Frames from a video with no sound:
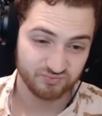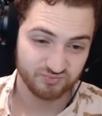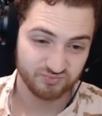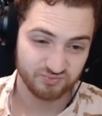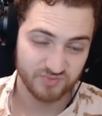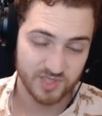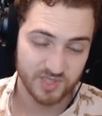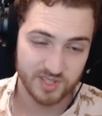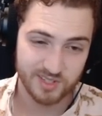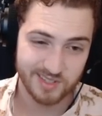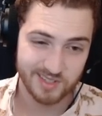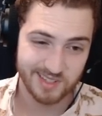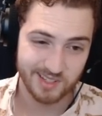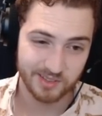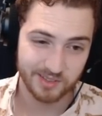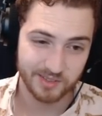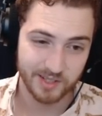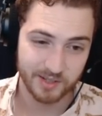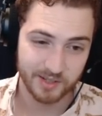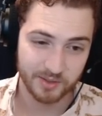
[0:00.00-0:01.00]
Still
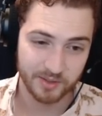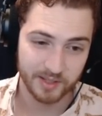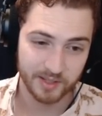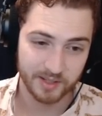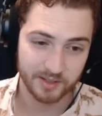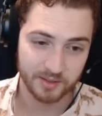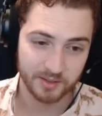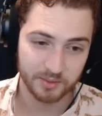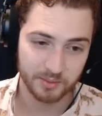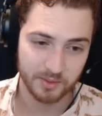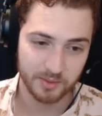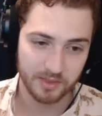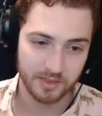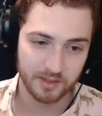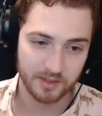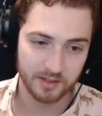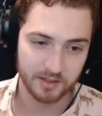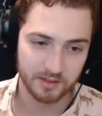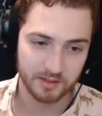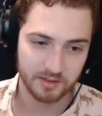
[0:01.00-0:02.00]
no, though. With
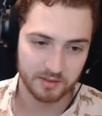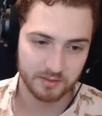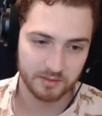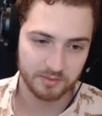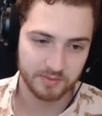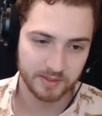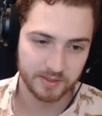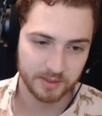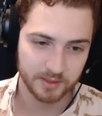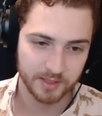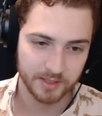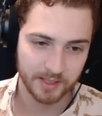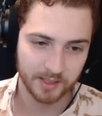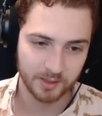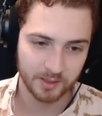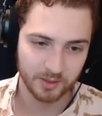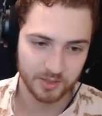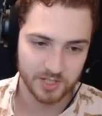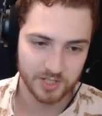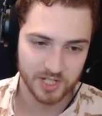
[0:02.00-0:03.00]
the Filo de la
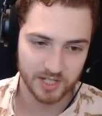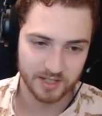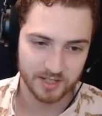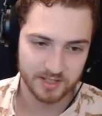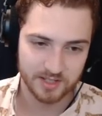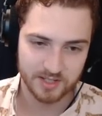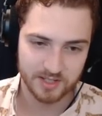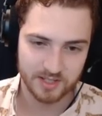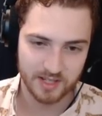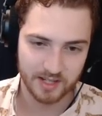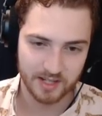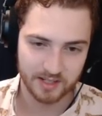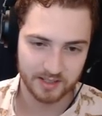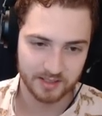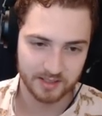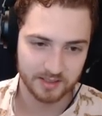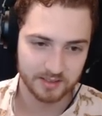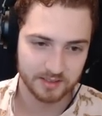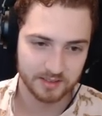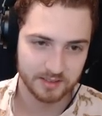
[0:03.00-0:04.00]
Noche, it's just not
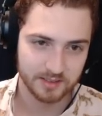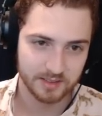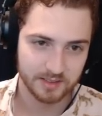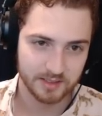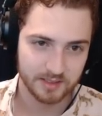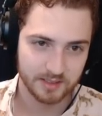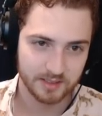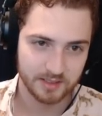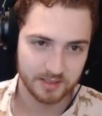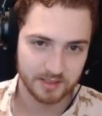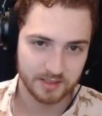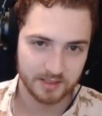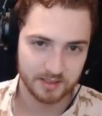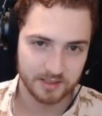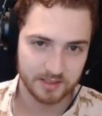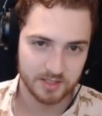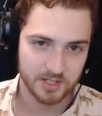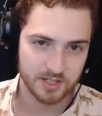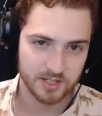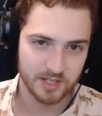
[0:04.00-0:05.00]
it.
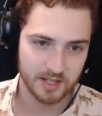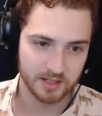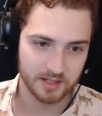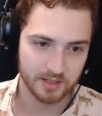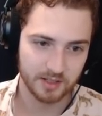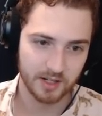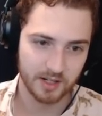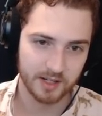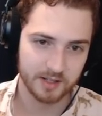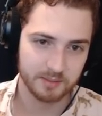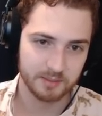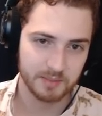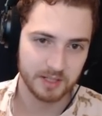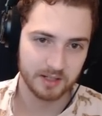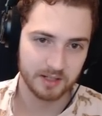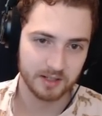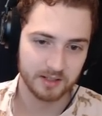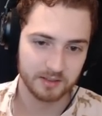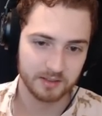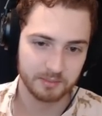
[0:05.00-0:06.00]
It's not a good item
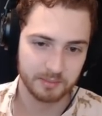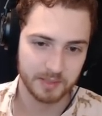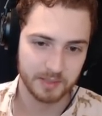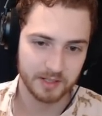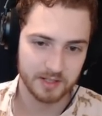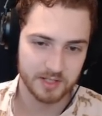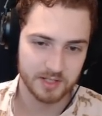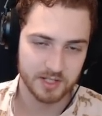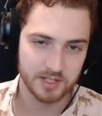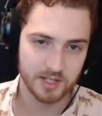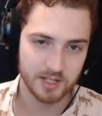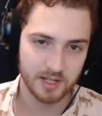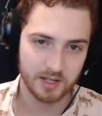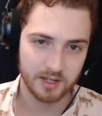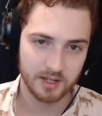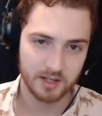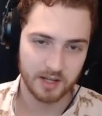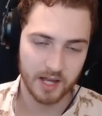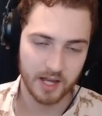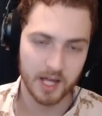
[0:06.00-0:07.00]
here, because
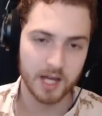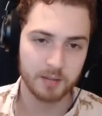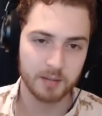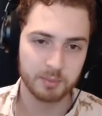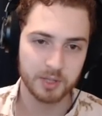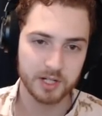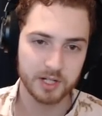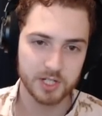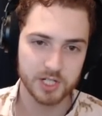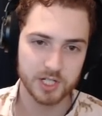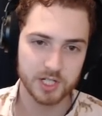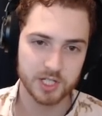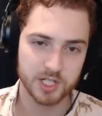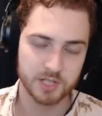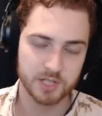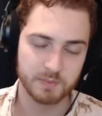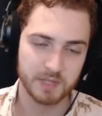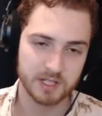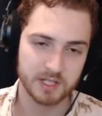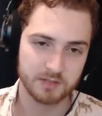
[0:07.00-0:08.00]
I'm pretty sure it's
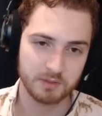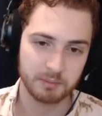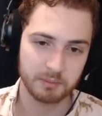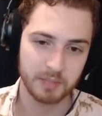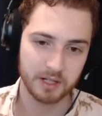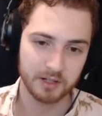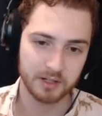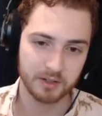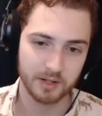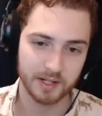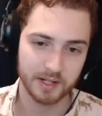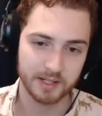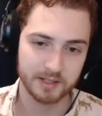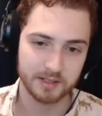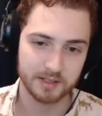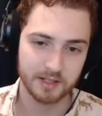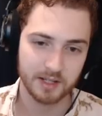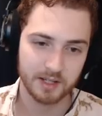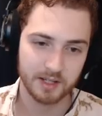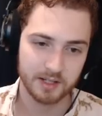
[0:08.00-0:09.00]
just because of a bug, right?
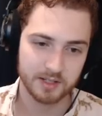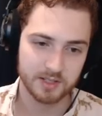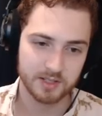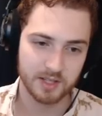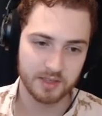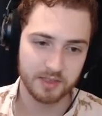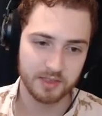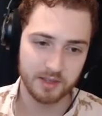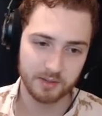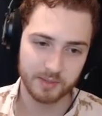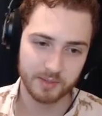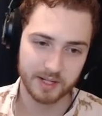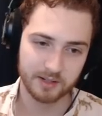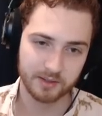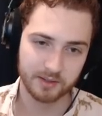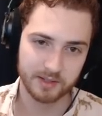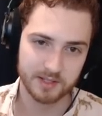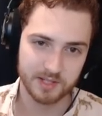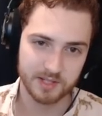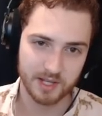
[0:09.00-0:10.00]
It's like,
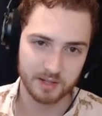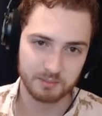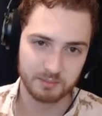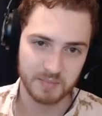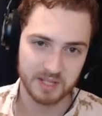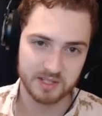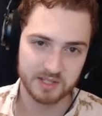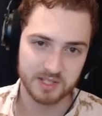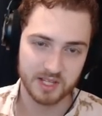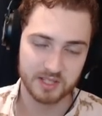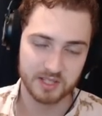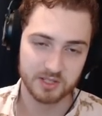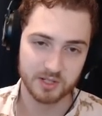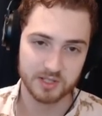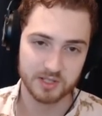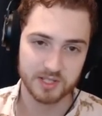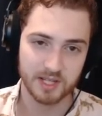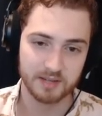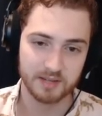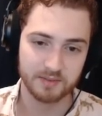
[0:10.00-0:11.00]
theoretically, this item makes sense on
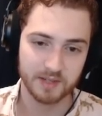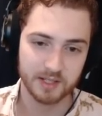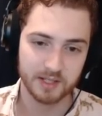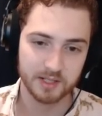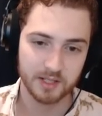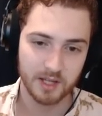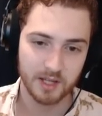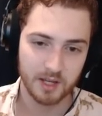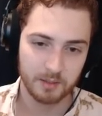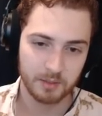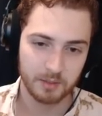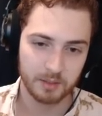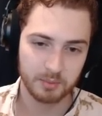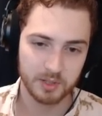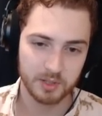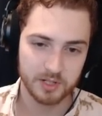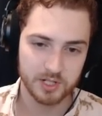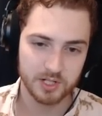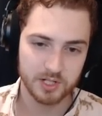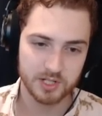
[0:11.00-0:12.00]
Syphon, but I'm
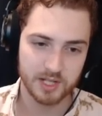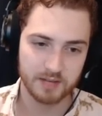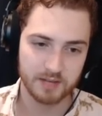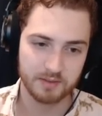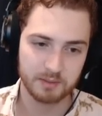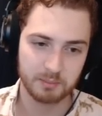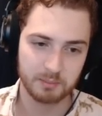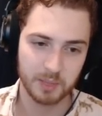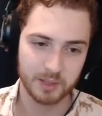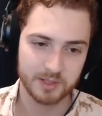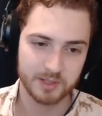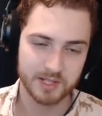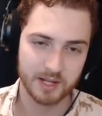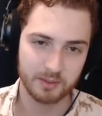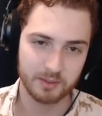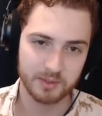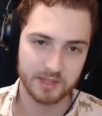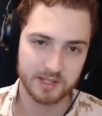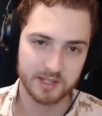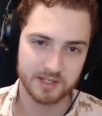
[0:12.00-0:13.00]
pretty sure Syphon bugs out
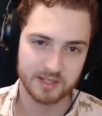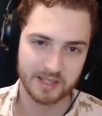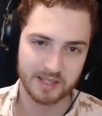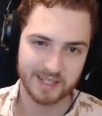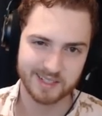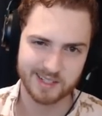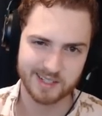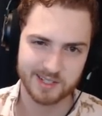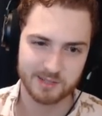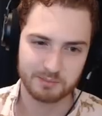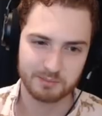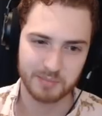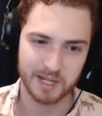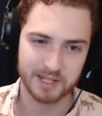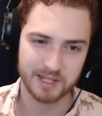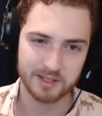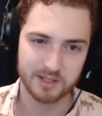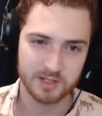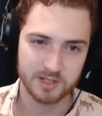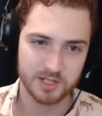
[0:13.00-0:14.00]
with this and, like, doesn't
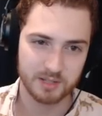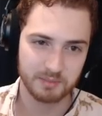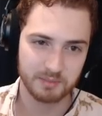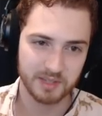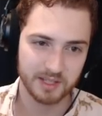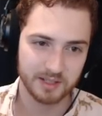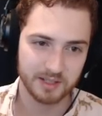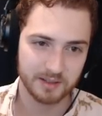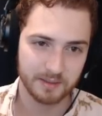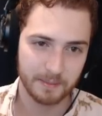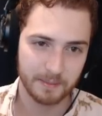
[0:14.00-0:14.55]
bite or something.